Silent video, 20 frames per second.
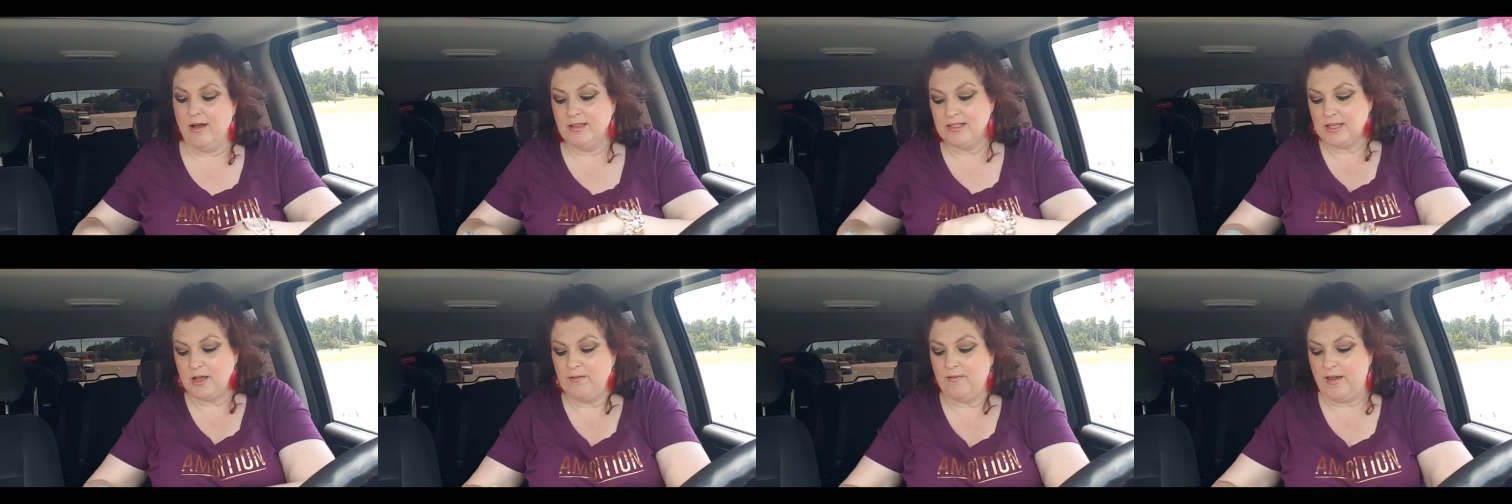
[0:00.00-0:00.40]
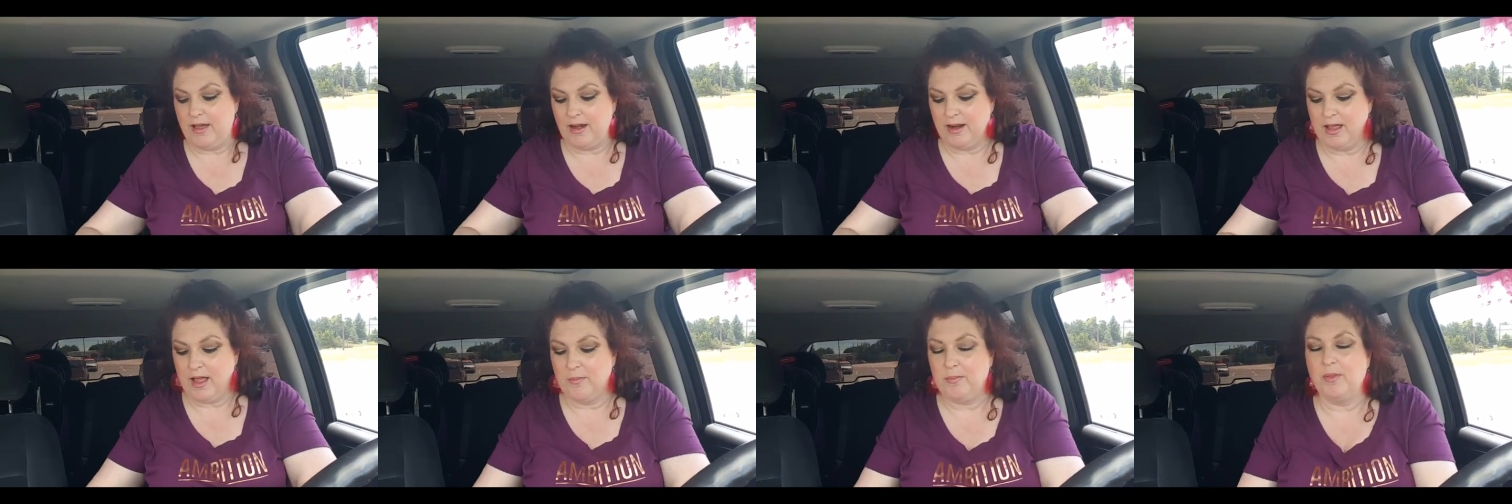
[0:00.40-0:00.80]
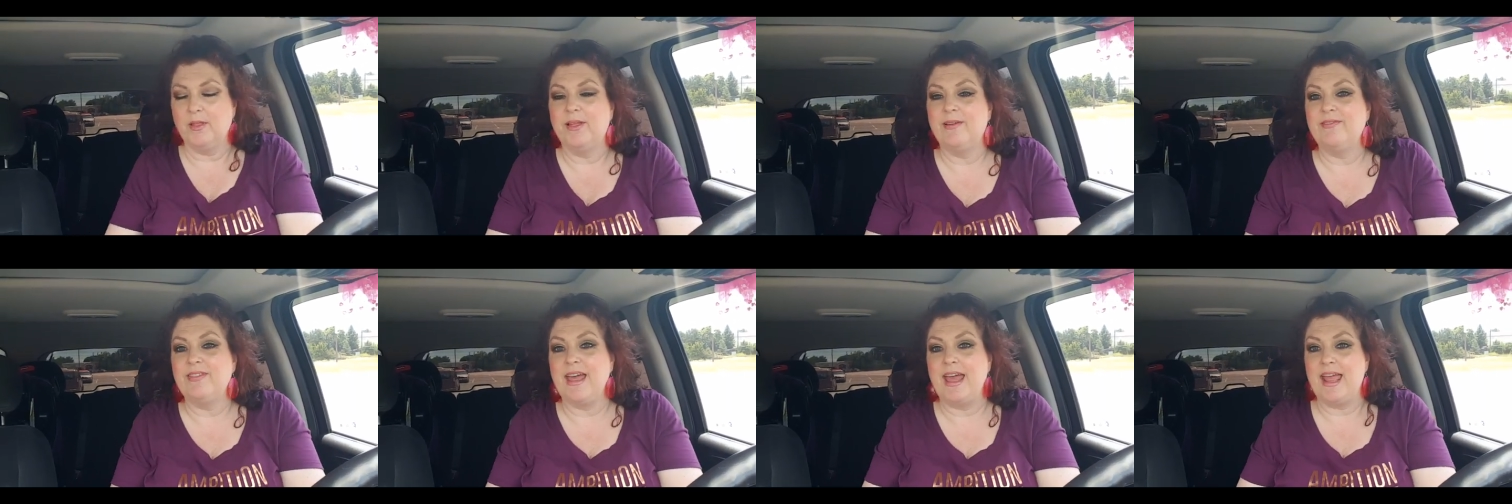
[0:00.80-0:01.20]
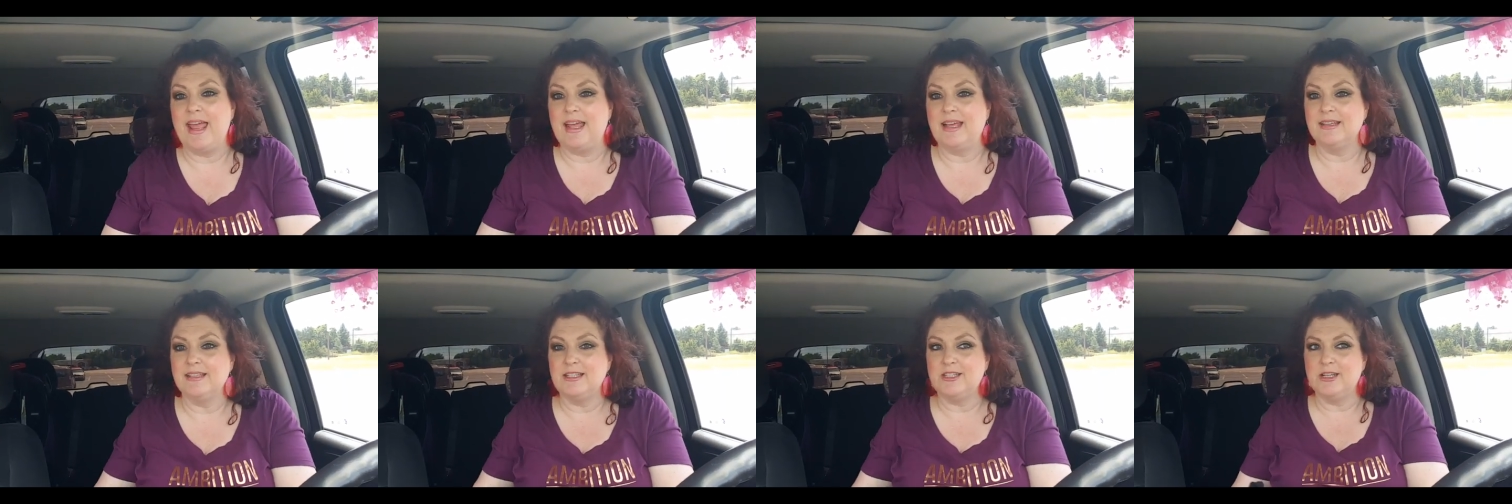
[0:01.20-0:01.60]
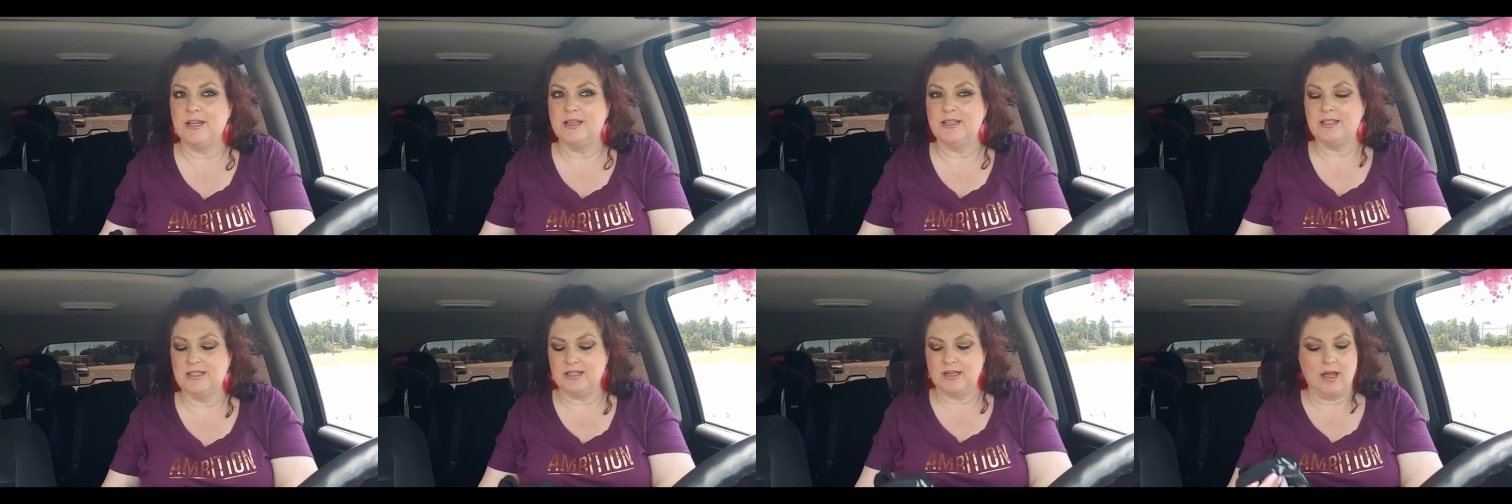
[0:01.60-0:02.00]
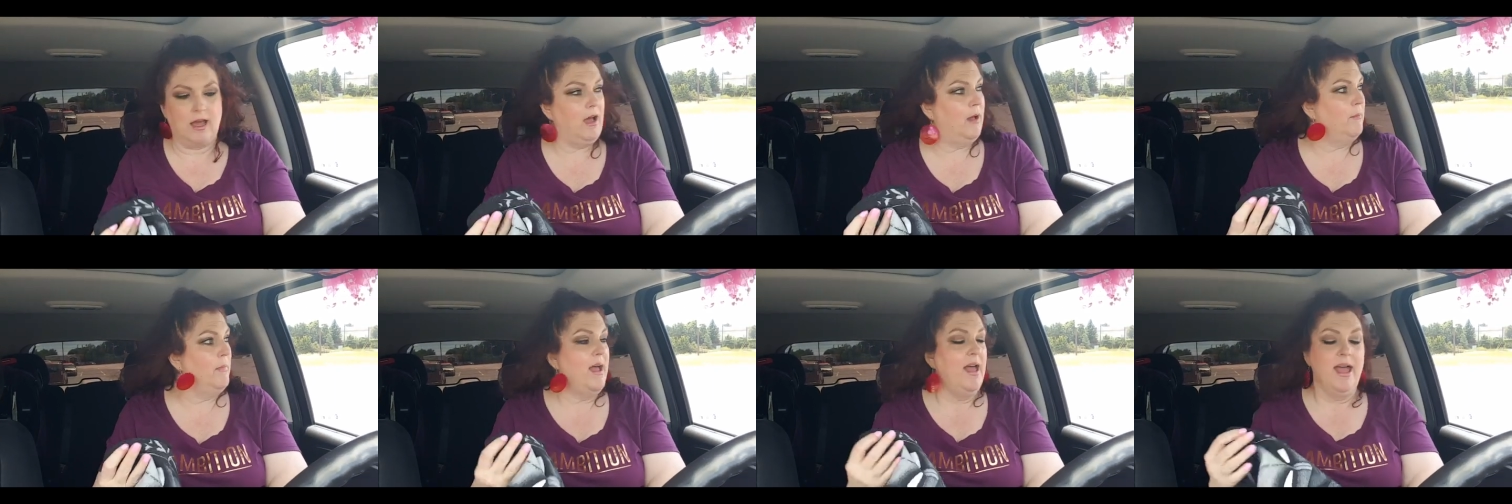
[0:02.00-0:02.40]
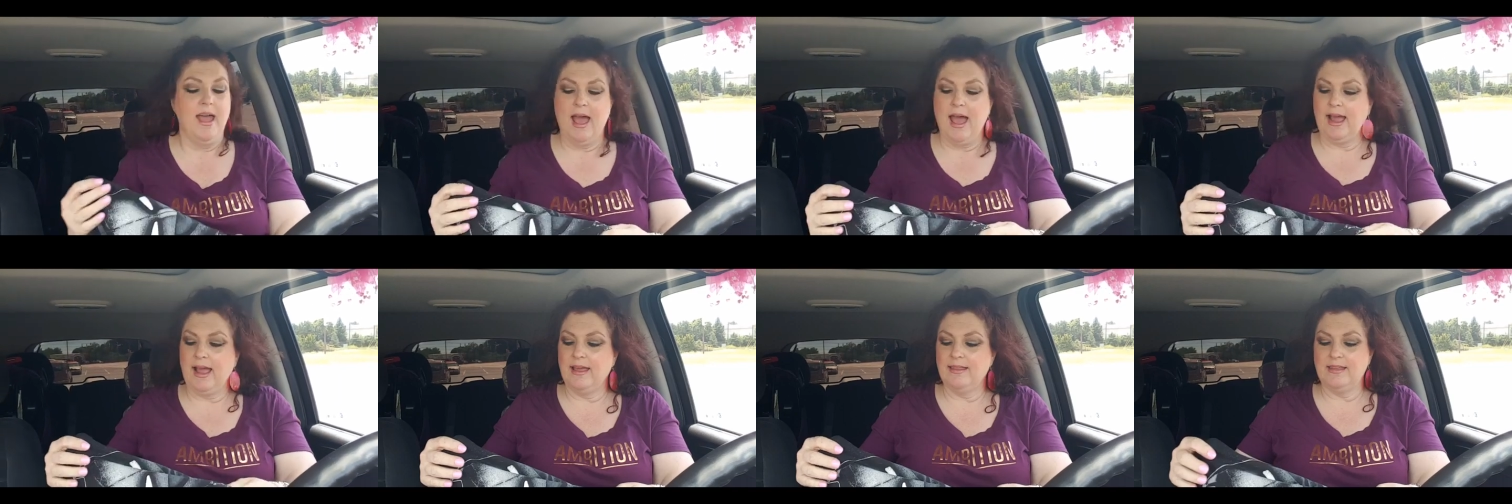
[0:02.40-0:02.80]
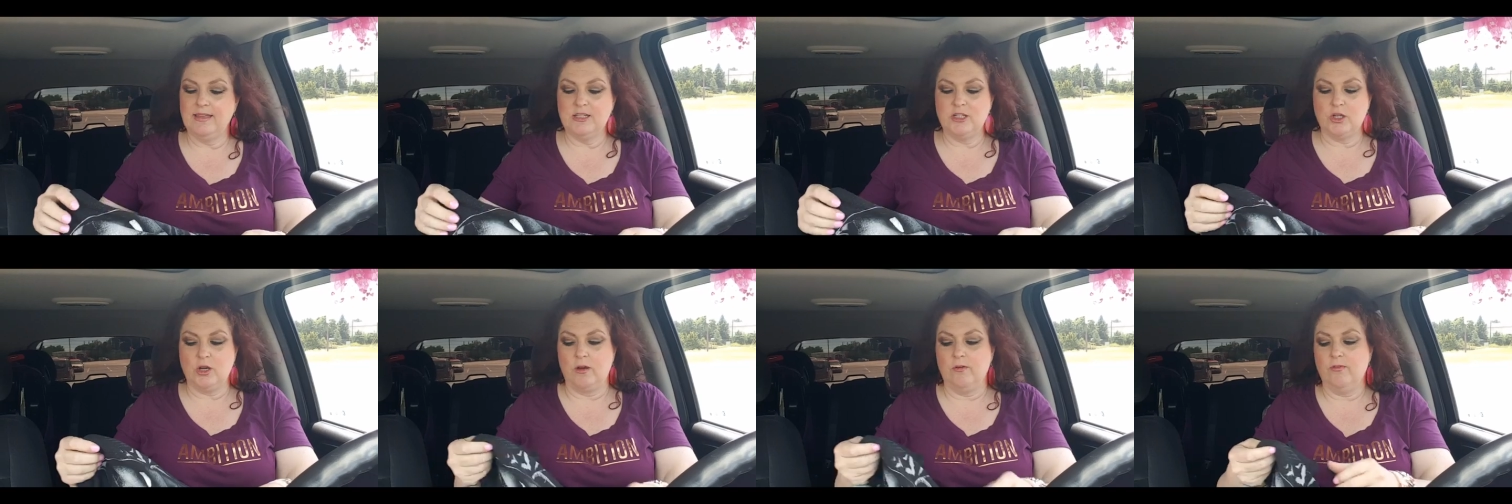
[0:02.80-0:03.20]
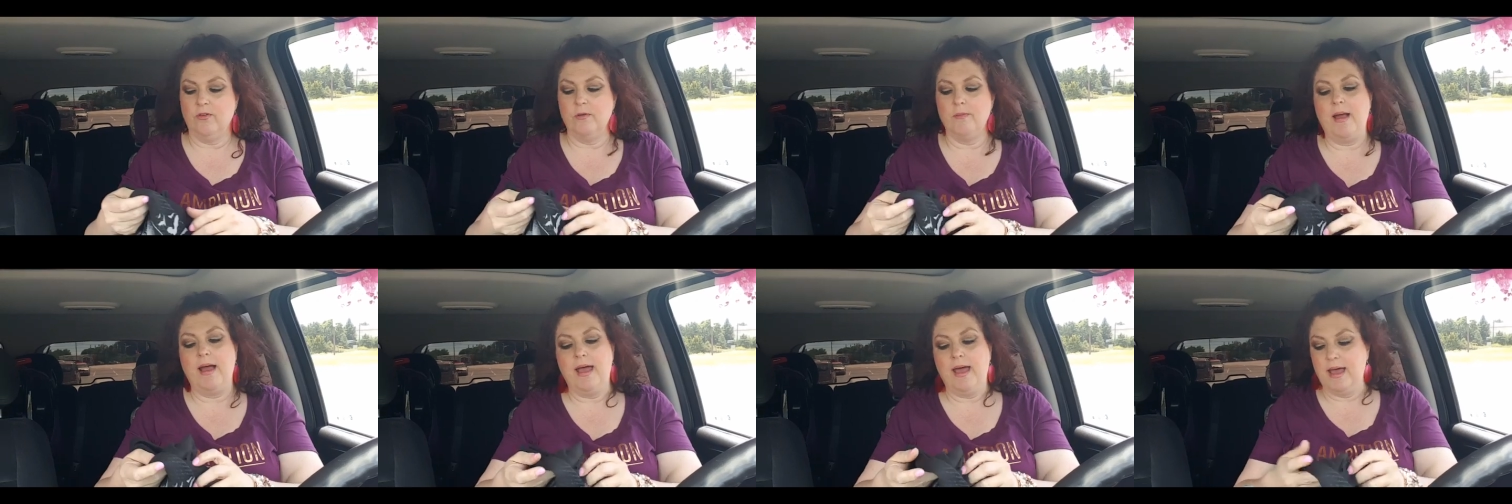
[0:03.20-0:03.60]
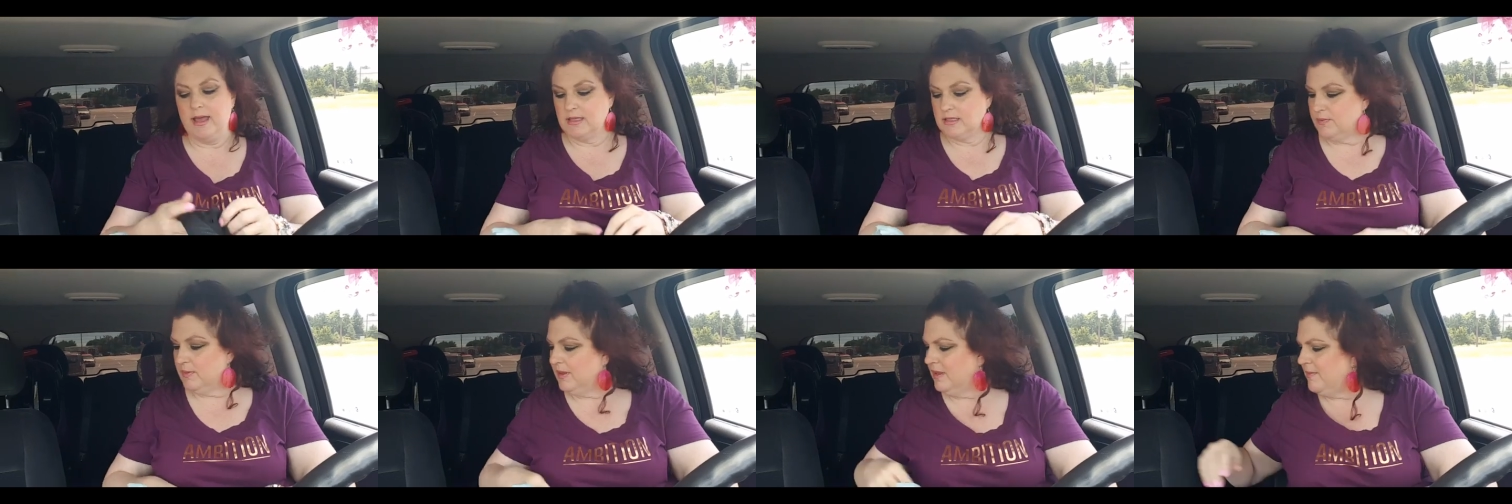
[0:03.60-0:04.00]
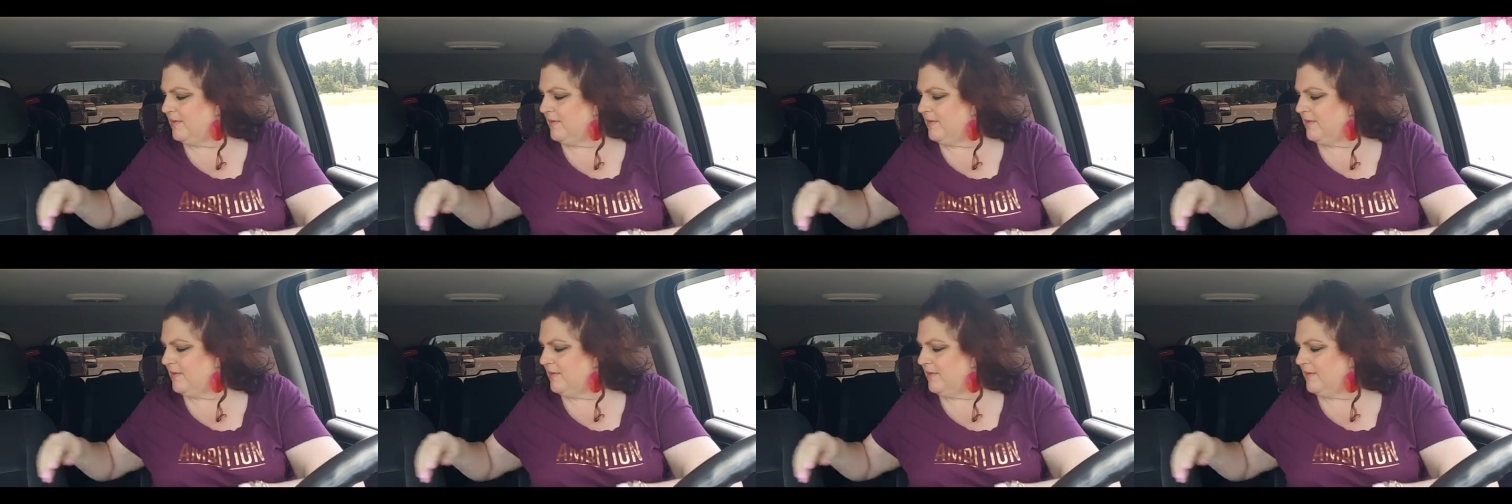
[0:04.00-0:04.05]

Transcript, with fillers: Also found a couple of things just, um, I got this shirt for my husband.